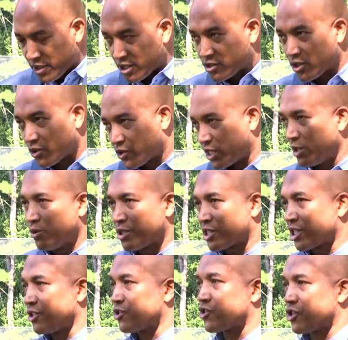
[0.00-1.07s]
So she was
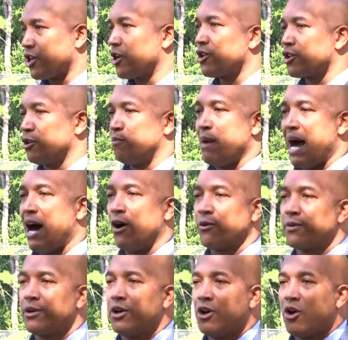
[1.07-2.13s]
concerned about
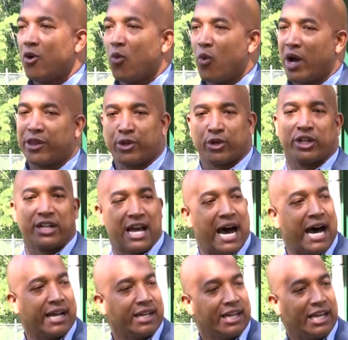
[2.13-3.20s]
whether or
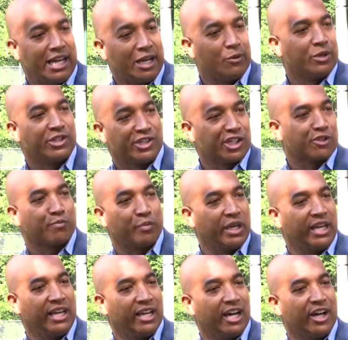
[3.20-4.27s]
not it would just
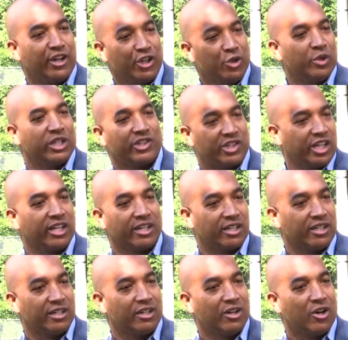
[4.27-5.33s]
be a new
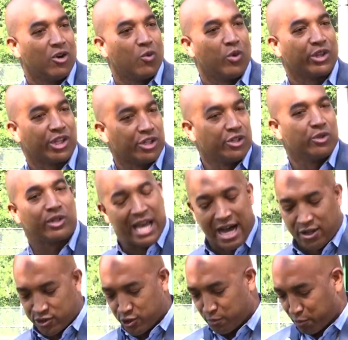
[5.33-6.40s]
agenda with a new
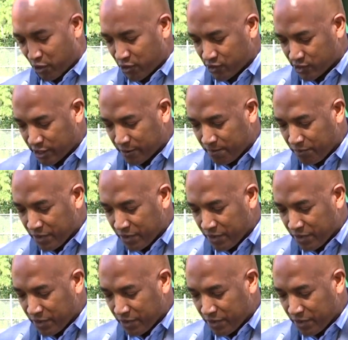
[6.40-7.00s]
council person.